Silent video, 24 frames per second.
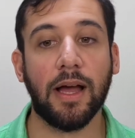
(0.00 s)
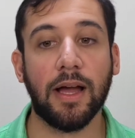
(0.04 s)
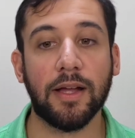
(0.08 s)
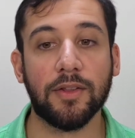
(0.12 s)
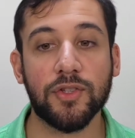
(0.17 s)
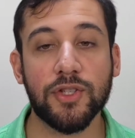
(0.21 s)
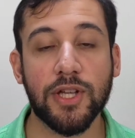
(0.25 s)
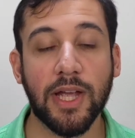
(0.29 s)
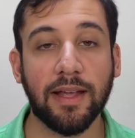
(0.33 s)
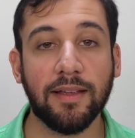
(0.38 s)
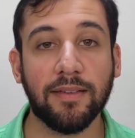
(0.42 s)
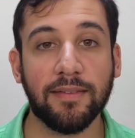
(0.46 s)

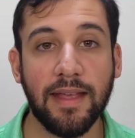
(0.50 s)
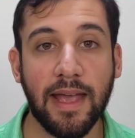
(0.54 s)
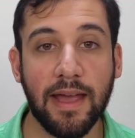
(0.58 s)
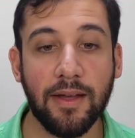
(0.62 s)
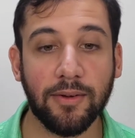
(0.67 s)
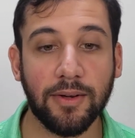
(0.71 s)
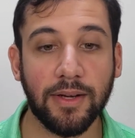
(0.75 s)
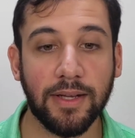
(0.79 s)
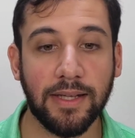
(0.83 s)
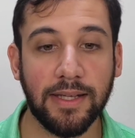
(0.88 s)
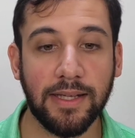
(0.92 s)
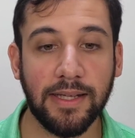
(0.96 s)
check us
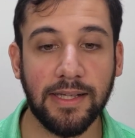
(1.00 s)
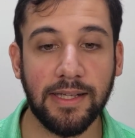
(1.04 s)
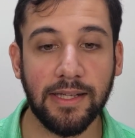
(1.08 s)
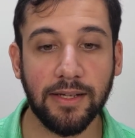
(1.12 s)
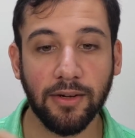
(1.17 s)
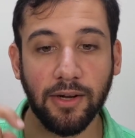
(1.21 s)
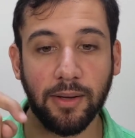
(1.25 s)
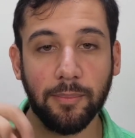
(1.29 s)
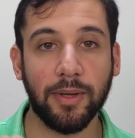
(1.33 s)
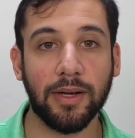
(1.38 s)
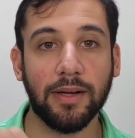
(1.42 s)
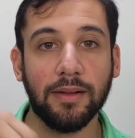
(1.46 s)
out
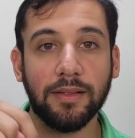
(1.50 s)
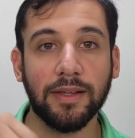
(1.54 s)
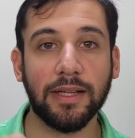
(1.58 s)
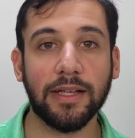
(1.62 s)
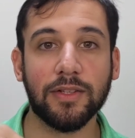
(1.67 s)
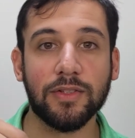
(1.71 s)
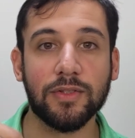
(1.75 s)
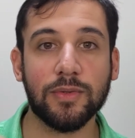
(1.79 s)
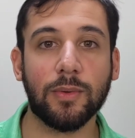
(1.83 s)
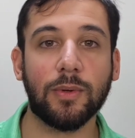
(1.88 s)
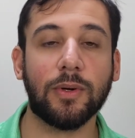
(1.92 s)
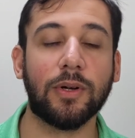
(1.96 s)
here. I'm going to
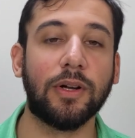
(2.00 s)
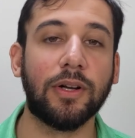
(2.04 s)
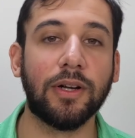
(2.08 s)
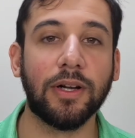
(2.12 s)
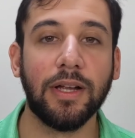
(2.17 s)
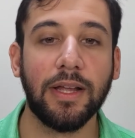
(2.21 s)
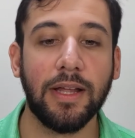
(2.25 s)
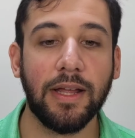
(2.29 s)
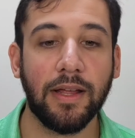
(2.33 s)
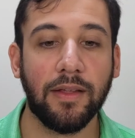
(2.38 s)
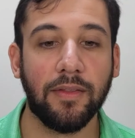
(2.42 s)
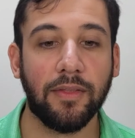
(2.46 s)
link to
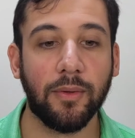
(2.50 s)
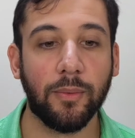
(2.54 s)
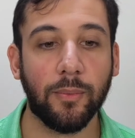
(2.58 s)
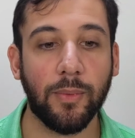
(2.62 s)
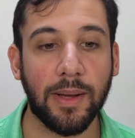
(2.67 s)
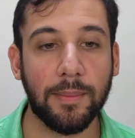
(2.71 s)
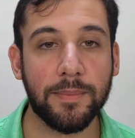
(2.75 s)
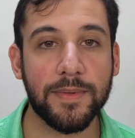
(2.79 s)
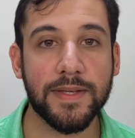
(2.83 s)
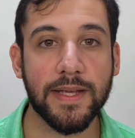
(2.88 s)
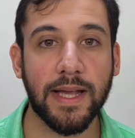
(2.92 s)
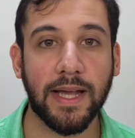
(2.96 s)
the
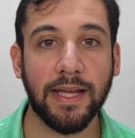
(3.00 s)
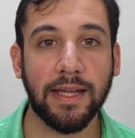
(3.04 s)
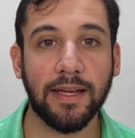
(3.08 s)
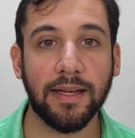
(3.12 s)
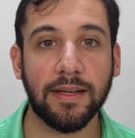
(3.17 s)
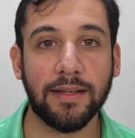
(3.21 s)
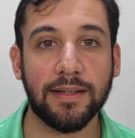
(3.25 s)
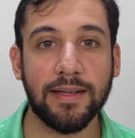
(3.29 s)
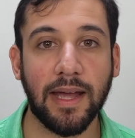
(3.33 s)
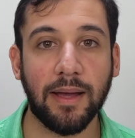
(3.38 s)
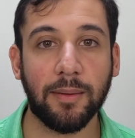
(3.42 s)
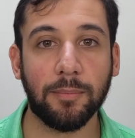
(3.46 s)

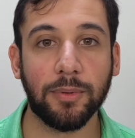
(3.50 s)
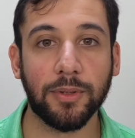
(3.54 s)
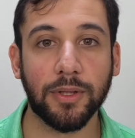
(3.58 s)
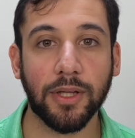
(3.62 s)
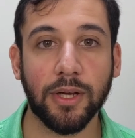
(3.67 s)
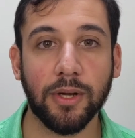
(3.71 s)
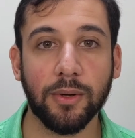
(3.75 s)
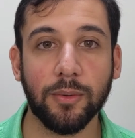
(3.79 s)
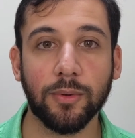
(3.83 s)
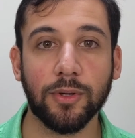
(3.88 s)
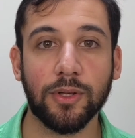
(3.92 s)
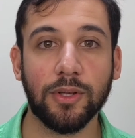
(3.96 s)
website down
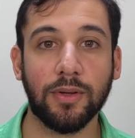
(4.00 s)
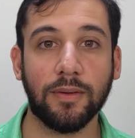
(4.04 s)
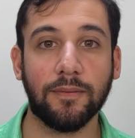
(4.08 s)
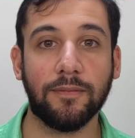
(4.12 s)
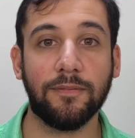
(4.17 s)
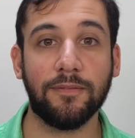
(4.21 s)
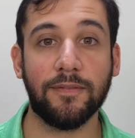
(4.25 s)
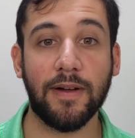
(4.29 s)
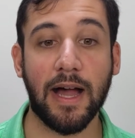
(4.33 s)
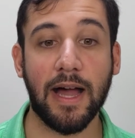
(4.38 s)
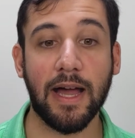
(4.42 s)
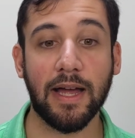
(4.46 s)
below, where you can
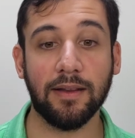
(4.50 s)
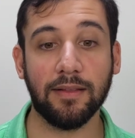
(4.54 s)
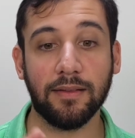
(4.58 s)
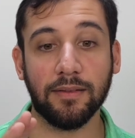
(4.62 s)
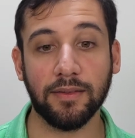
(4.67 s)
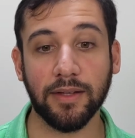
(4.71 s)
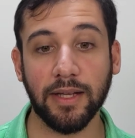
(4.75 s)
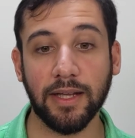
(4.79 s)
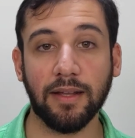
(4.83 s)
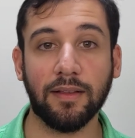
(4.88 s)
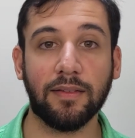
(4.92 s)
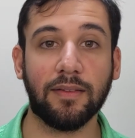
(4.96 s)
find the
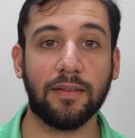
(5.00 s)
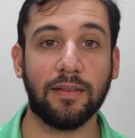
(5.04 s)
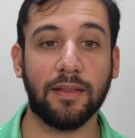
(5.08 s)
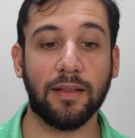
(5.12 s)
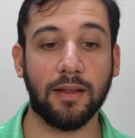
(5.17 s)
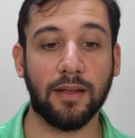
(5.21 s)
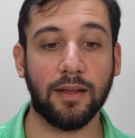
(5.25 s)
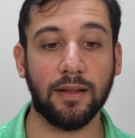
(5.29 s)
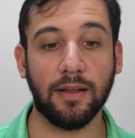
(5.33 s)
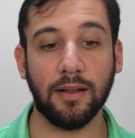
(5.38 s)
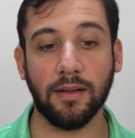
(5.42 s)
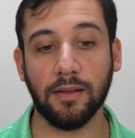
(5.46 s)
links and
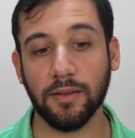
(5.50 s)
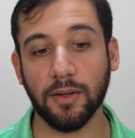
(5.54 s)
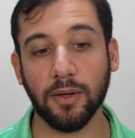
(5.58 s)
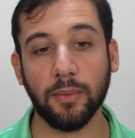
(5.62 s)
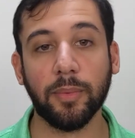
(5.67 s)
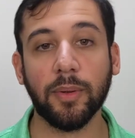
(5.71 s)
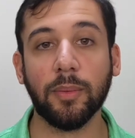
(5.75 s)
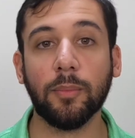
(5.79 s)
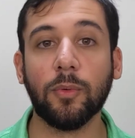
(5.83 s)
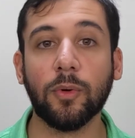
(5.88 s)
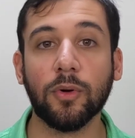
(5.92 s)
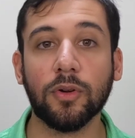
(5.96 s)
a little
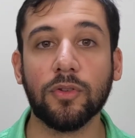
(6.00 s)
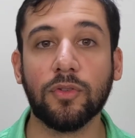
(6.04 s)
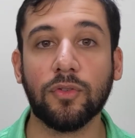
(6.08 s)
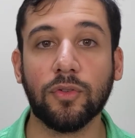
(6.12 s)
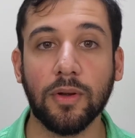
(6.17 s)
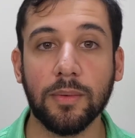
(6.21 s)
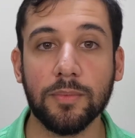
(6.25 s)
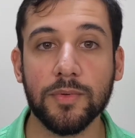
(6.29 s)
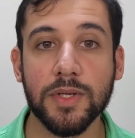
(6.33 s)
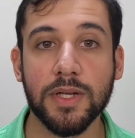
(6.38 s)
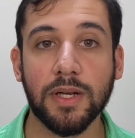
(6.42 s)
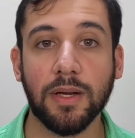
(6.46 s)
bit more
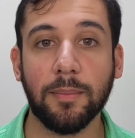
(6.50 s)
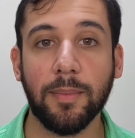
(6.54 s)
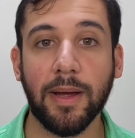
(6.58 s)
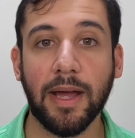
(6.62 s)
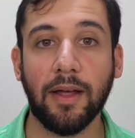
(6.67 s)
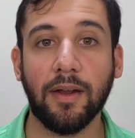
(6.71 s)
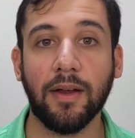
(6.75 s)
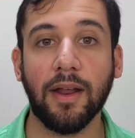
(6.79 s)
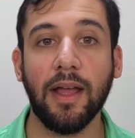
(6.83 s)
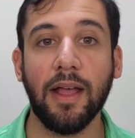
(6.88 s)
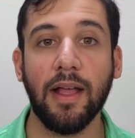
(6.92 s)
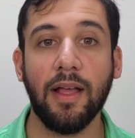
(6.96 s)
description
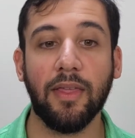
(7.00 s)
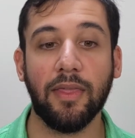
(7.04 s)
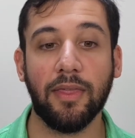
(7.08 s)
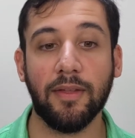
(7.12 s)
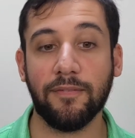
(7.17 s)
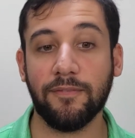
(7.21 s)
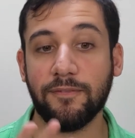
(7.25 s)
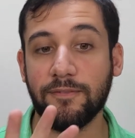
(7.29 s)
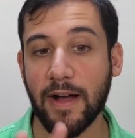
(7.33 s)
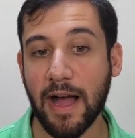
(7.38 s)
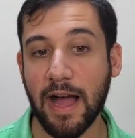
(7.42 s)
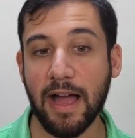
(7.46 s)
about the
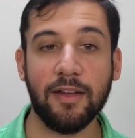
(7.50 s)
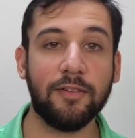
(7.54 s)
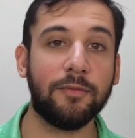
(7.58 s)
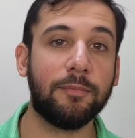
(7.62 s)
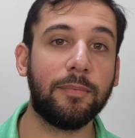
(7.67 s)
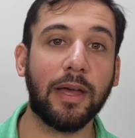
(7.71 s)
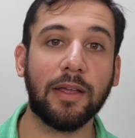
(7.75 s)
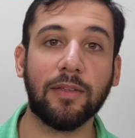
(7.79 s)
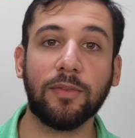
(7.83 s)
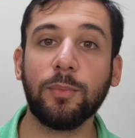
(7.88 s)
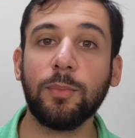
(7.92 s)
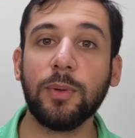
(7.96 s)
5
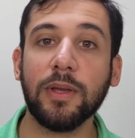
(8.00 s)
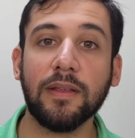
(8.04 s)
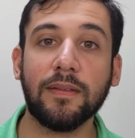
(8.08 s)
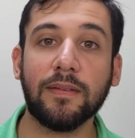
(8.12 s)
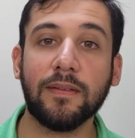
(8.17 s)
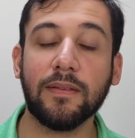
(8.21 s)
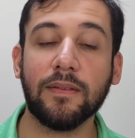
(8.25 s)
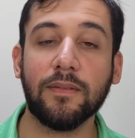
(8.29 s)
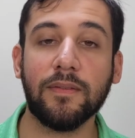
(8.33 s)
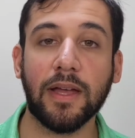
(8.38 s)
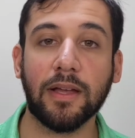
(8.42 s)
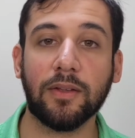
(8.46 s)
best
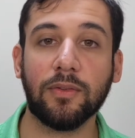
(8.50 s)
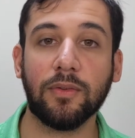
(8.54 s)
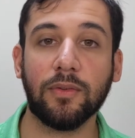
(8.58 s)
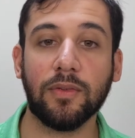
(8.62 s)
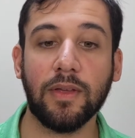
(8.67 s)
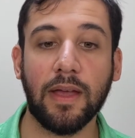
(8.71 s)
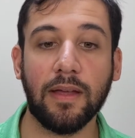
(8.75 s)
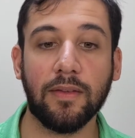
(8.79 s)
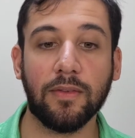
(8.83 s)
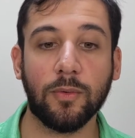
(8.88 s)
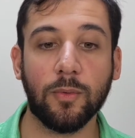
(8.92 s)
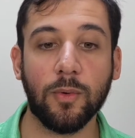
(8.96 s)
pieces of
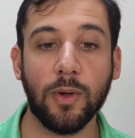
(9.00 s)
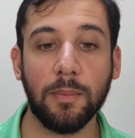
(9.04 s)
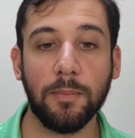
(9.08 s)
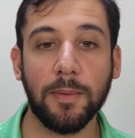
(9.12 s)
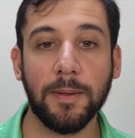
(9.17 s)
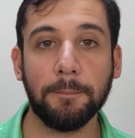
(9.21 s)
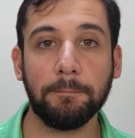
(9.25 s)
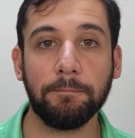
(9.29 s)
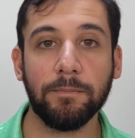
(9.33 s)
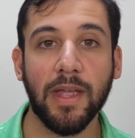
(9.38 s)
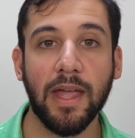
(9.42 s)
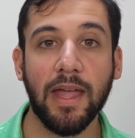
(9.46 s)
exercise
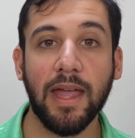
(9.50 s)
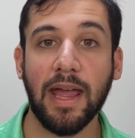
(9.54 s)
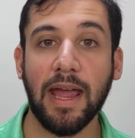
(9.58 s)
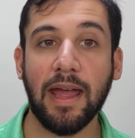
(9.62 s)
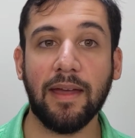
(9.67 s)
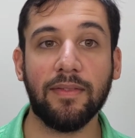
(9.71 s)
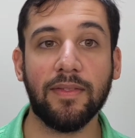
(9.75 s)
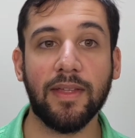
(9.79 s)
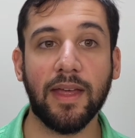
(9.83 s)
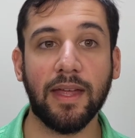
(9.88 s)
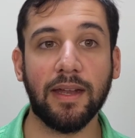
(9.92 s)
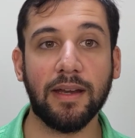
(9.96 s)
equipment.
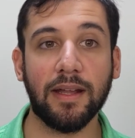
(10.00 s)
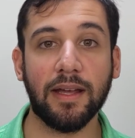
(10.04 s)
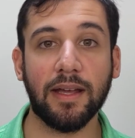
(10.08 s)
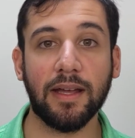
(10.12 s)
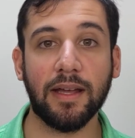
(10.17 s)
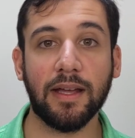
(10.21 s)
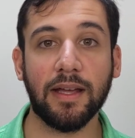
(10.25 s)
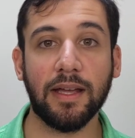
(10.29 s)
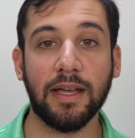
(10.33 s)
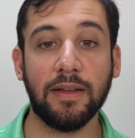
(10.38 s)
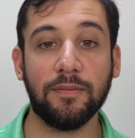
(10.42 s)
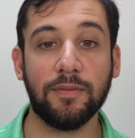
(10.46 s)
And then
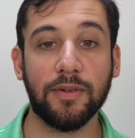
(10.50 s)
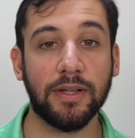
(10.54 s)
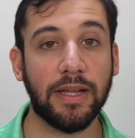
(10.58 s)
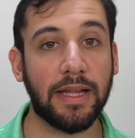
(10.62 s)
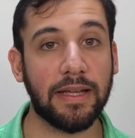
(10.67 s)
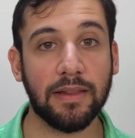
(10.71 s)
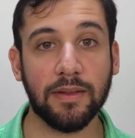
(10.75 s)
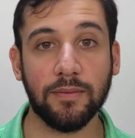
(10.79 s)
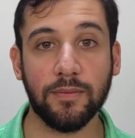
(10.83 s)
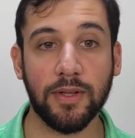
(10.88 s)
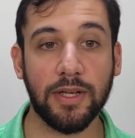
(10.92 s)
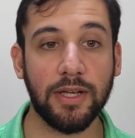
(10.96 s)
if you
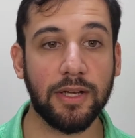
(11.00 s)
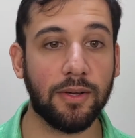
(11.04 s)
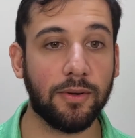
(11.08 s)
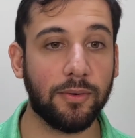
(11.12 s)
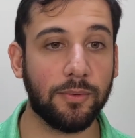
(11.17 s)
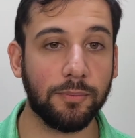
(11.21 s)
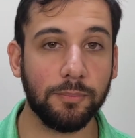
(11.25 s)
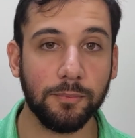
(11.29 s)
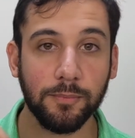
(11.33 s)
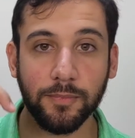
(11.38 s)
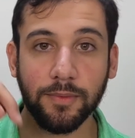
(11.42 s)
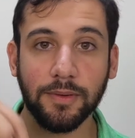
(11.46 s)
like the
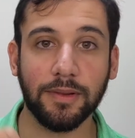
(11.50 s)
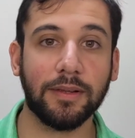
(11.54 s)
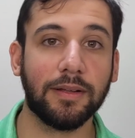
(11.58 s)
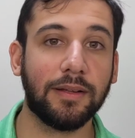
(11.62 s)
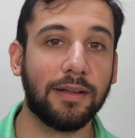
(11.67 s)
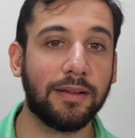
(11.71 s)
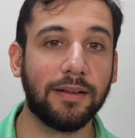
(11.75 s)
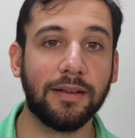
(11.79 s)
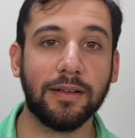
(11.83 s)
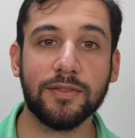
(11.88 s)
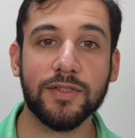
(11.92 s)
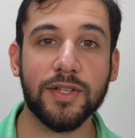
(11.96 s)
video,
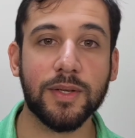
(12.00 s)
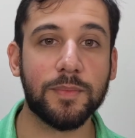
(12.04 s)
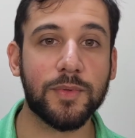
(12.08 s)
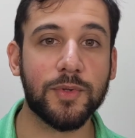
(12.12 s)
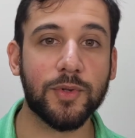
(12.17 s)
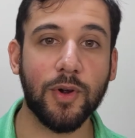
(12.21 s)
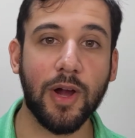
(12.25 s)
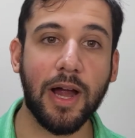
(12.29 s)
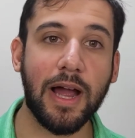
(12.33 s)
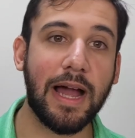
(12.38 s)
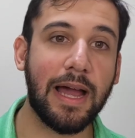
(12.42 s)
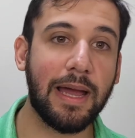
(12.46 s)

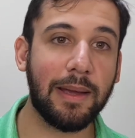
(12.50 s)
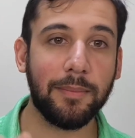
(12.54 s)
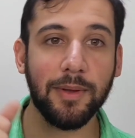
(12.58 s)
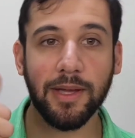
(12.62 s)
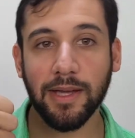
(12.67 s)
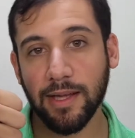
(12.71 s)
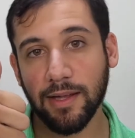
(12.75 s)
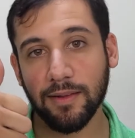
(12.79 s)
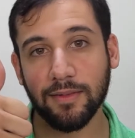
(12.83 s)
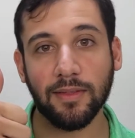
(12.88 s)
subscribe, hit